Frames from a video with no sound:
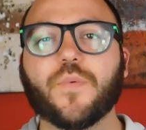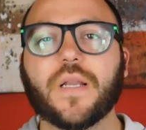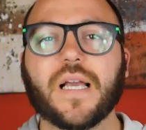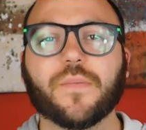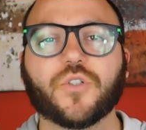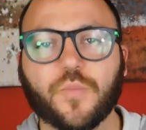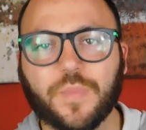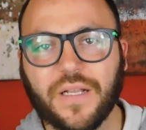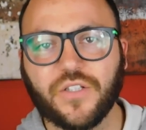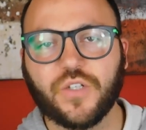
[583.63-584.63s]
when it comes to
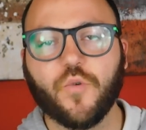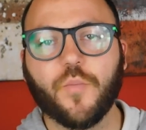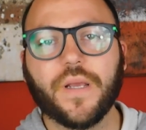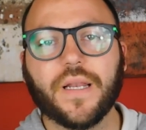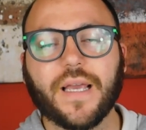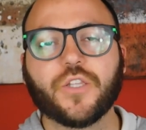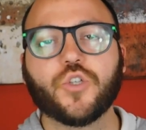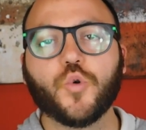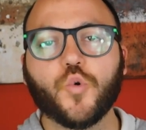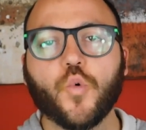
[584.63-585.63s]
punching would be like
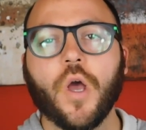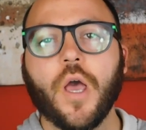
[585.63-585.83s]
to